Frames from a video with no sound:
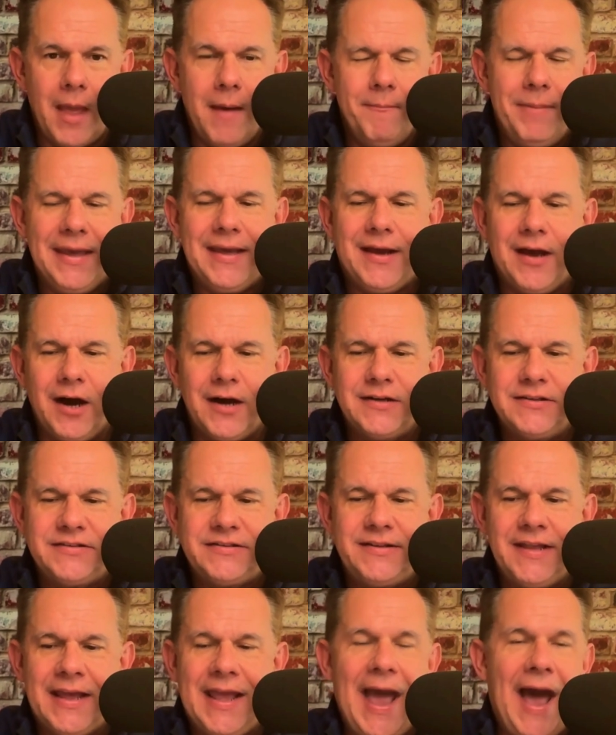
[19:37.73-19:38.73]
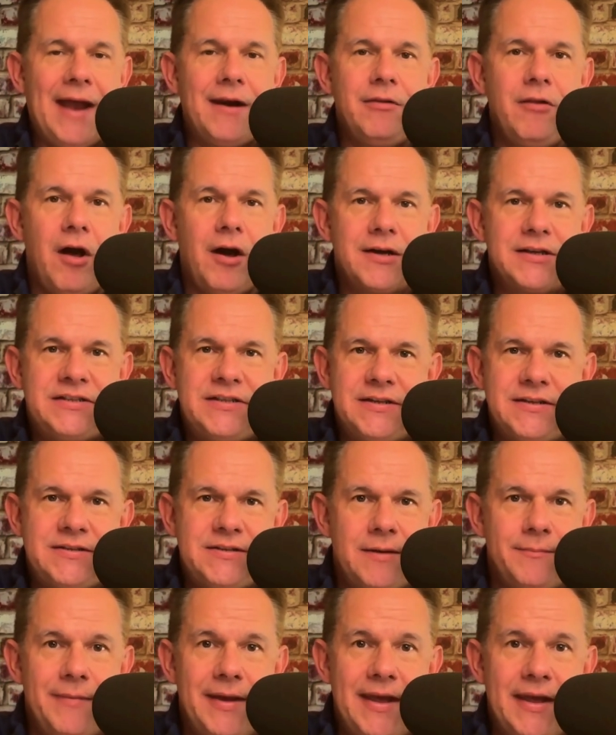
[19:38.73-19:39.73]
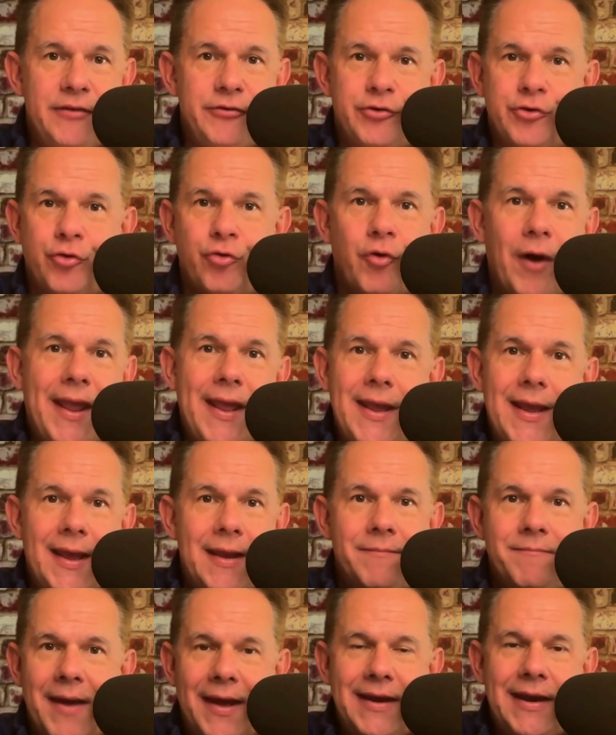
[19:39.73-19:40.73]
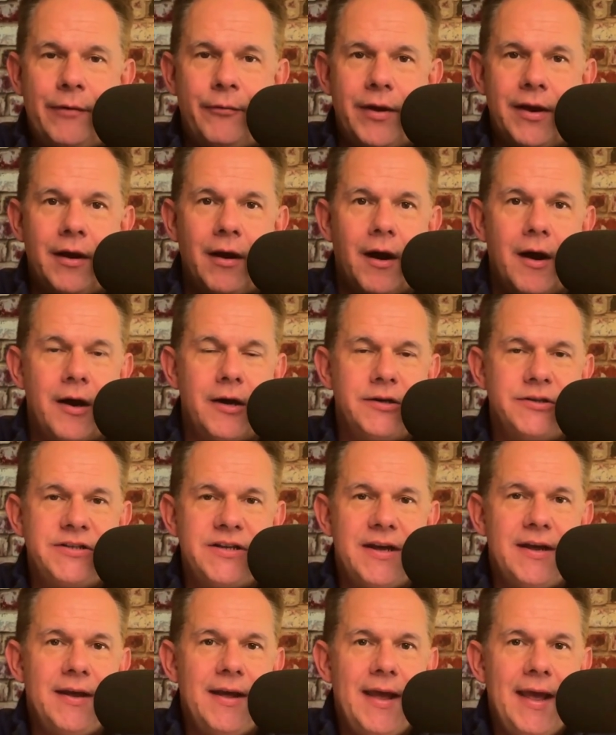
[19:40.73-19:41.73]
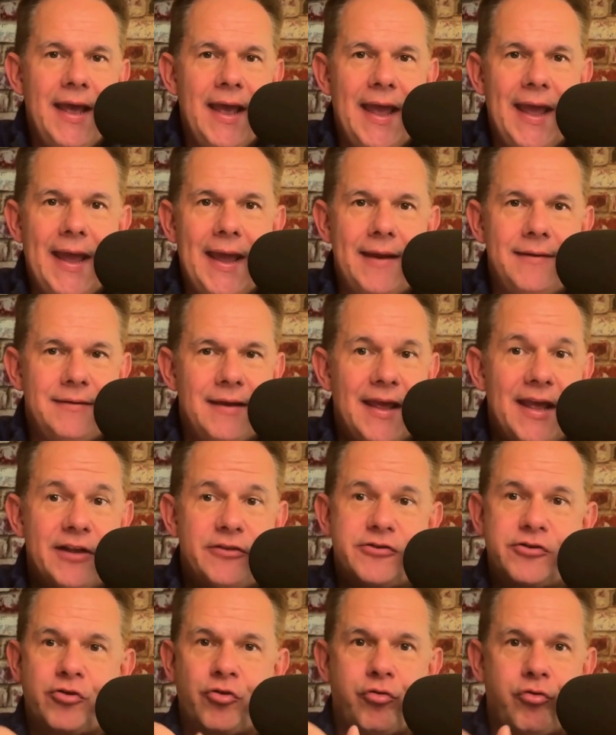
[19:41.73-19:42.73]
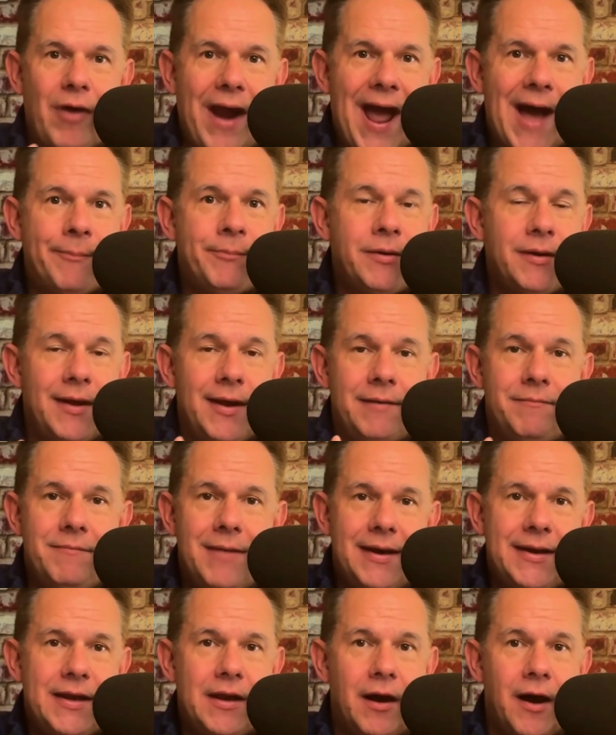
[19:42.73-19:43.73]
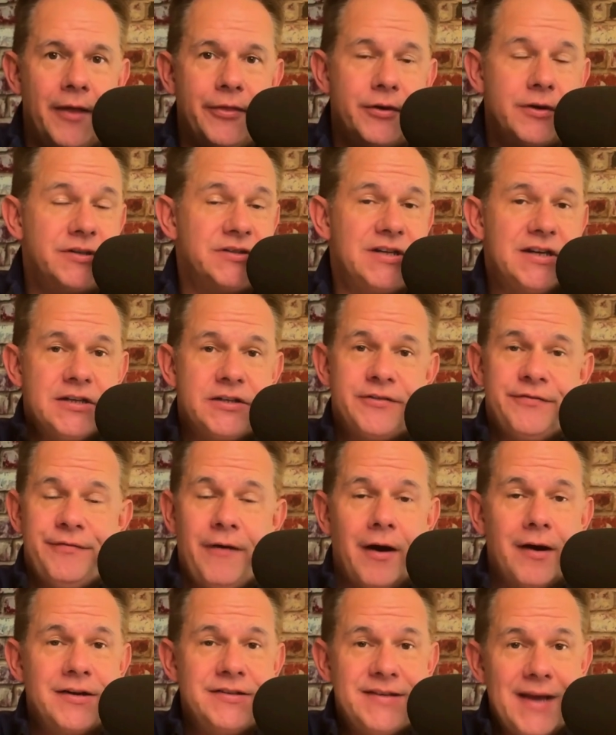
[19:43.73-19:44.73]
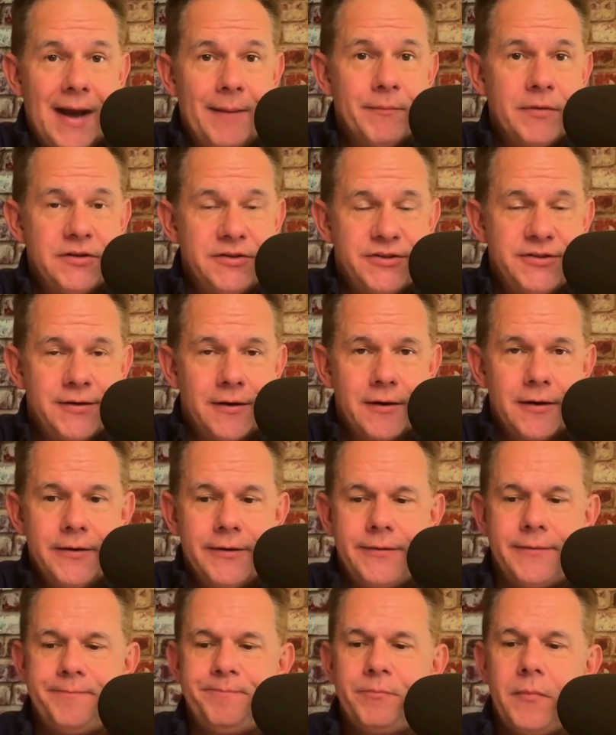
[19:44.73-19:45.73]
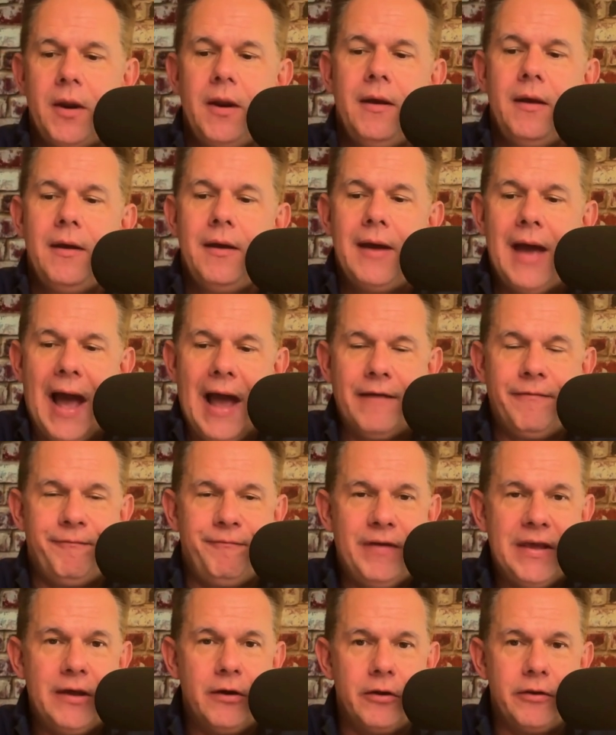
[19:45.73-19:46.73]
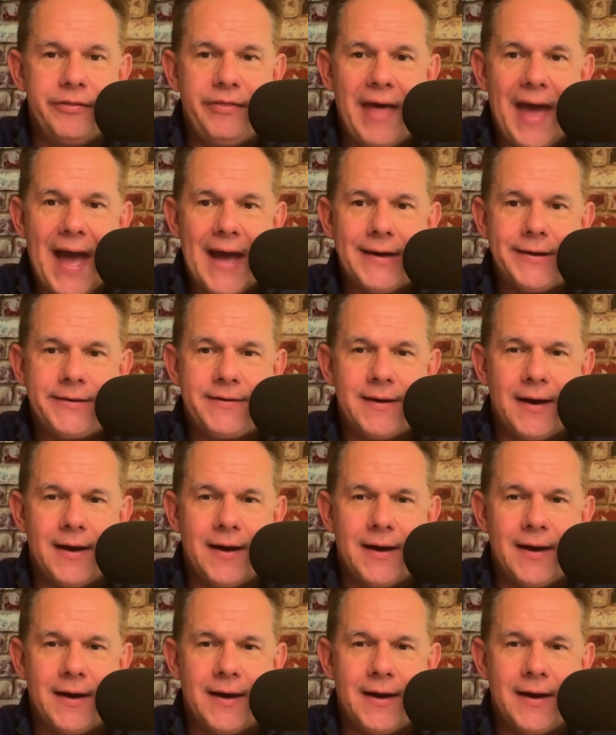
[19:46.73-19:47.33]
because the catalog system is great in many regards and it's crap in many others as far as I'm concerned. I feel that